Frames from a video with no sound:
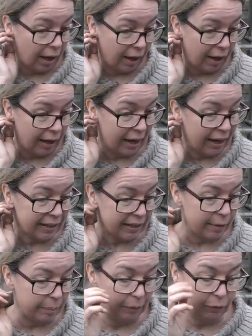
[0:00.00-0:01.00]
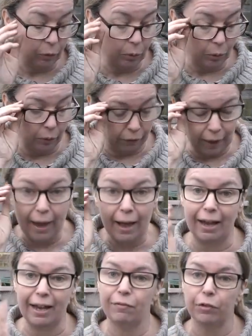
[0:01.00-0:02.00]
And like I said before,
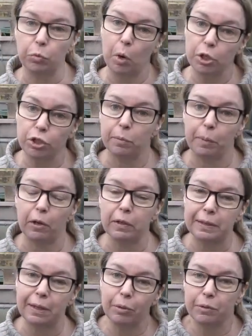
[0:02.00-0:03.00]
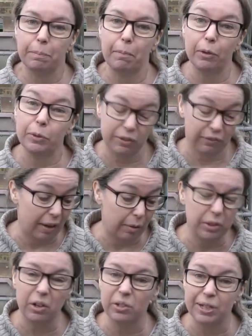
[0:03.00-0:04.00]
that, if I'd washed the pots, most of that
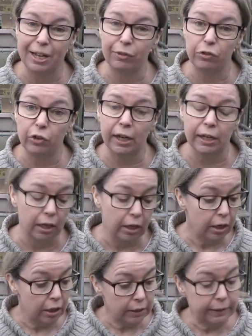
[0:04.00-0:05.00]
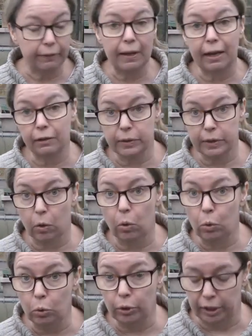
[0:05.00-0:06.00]
would have gone down the drain. So that is
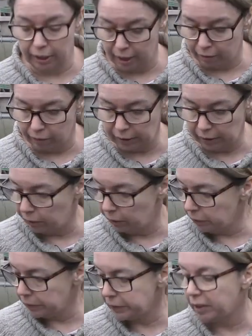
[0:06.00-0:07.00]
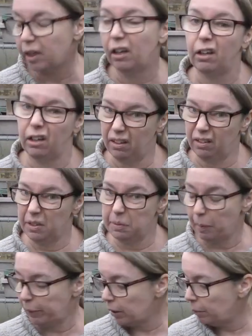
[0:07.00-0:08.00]
all going to get reused. There's
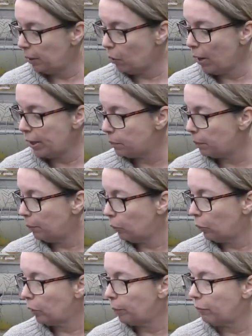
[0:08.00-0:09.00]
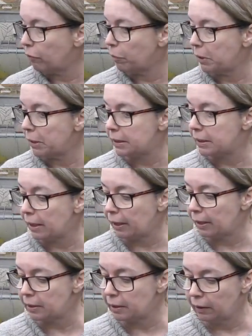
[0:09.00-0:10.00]
probably going to be quite a bit more coming from this
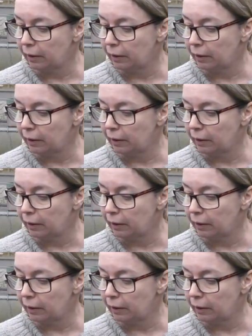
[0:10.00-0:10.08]
side.